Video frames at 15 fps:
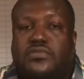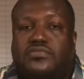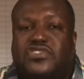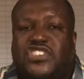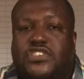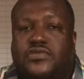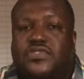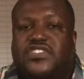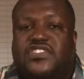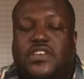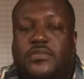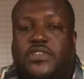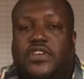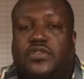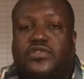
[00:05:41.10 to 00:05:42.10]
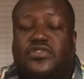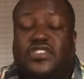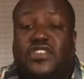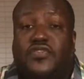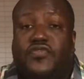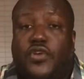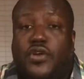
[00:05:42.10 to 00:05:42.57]
deal with some of those
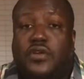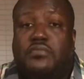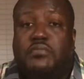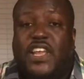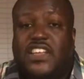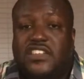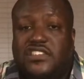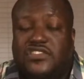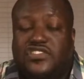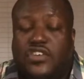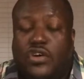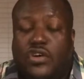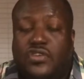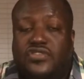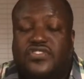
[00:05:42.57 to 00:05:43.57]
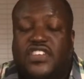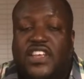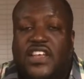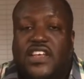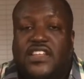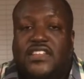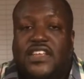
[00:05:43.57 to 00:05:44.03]
deferred maintenance costs
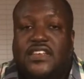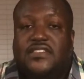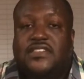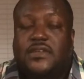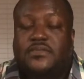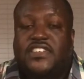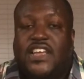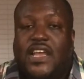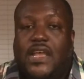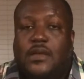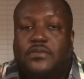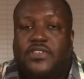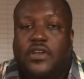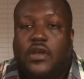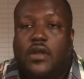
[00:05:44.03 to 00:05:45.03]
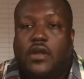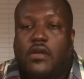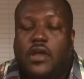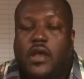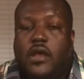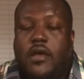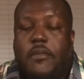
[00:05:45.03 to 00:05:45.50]
that sometimes
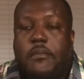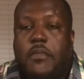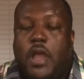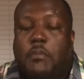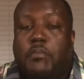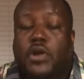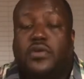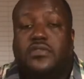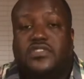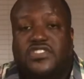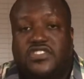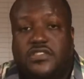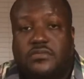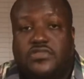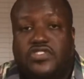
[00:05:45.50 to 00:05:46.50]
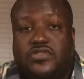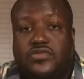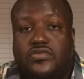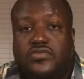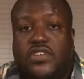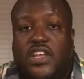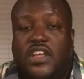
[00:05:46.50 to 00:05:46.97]
are burdensome
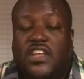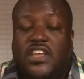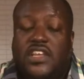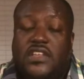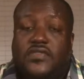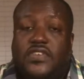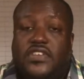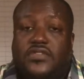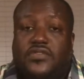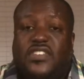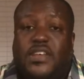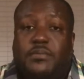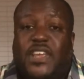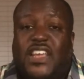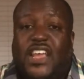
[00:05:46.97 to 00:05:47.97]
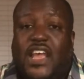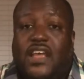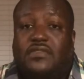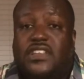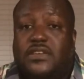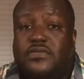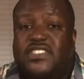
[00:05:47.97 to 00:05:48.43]
to individuals that may
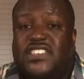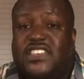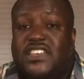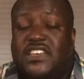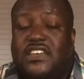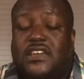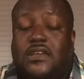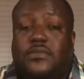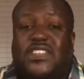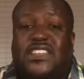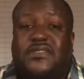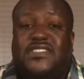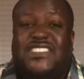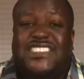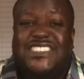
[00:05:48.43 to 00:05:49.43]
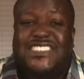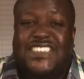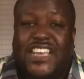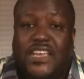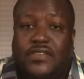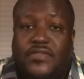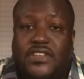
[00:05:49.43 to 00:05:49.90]
have limited income, limited
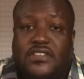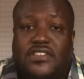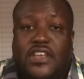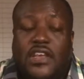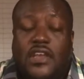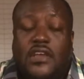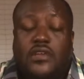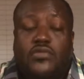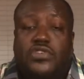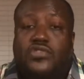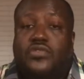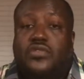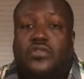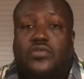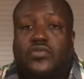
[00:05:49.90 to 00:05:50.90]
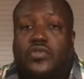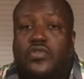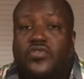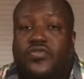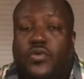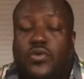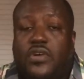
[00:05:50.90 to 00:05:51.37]
savings. We're doing a
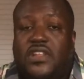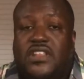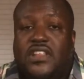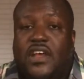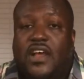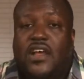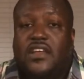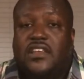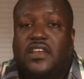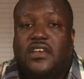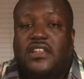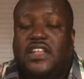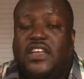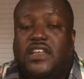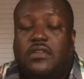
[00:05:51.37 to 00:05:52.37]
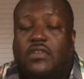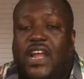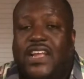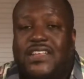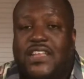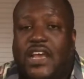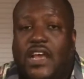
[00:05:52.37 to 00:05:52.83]
roof for a young lady
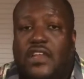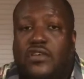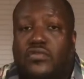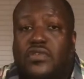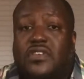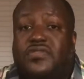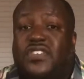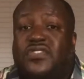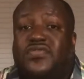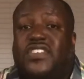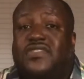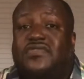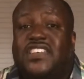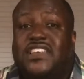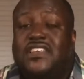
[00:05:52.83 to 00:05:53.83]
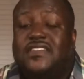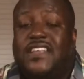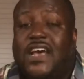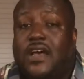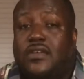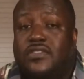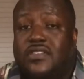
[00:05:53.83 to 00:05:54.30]
right now. The roof is
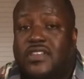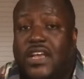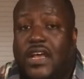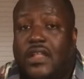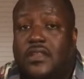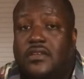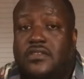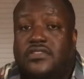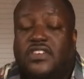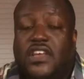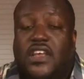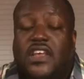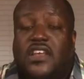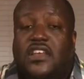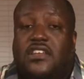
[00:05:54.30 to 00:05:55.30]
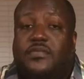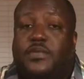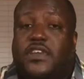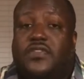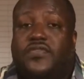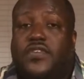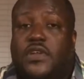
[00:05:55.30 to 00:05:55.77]
$15,000. It's
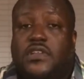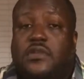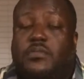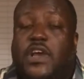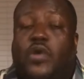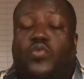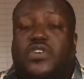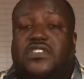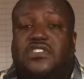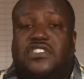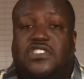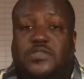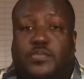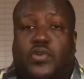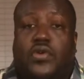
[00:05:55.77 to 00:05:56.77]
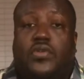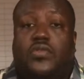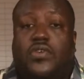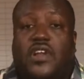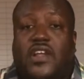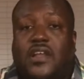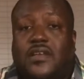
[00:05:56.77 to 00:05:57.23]
being funded by one of these
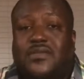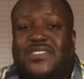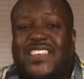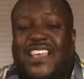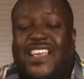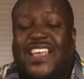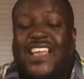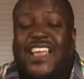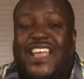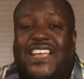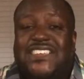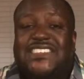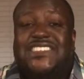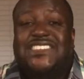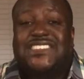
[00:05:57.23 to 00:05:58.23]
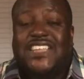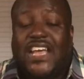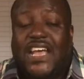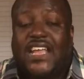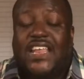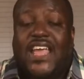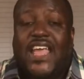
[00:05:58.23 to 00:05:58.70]
programs. Had she
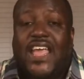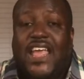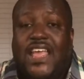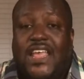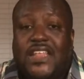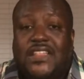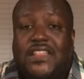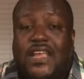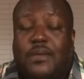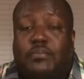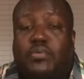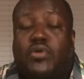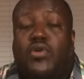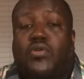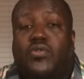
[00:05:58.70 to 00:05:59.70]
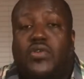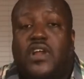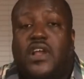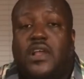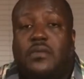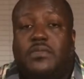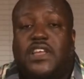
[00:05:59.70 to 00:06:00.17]
not had that
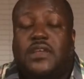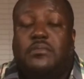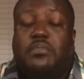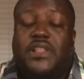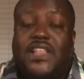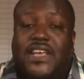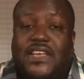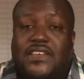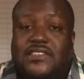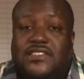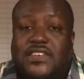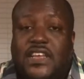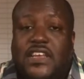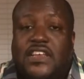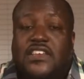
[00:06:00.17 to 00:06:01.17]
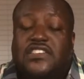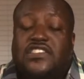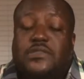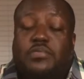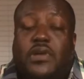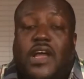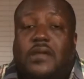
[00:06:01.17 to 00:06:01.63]
program in place,
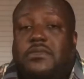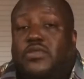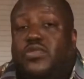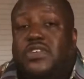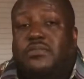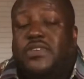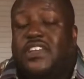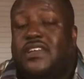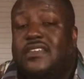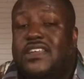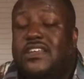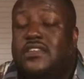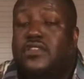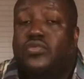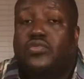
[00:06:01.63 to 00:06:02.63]
she probably wouldn't be able to get the